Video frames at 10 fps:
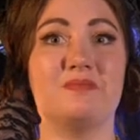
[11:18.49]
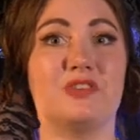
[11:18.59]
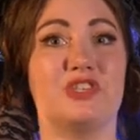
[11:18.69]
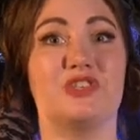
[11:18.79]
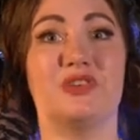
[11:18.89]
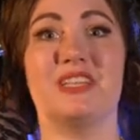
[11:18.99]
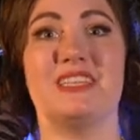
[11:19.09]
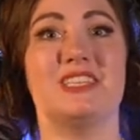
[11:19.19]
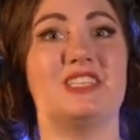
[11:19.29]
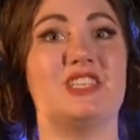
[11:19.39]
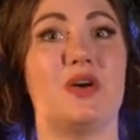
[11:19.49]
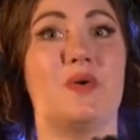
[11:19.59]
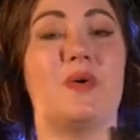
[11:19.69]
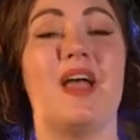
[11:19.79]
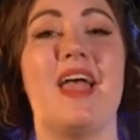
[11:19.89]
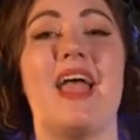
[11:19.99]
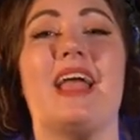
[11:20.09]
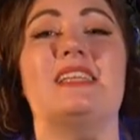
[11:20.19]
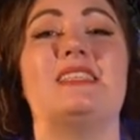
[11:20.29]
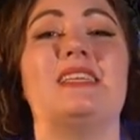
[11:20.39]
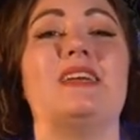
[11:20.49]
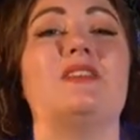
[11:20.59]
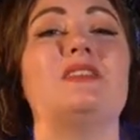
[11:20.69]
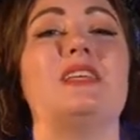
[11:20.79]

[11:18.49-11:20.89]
For surely to sow a single